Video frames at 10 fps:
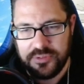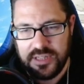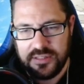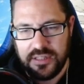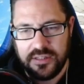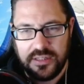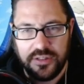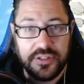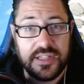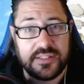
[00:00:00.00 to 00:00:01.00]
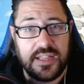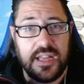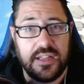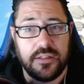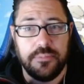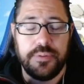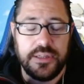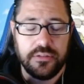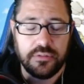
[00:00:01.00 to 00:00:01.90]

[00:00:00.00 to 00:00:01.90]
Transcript: saying that the other decks can't compete.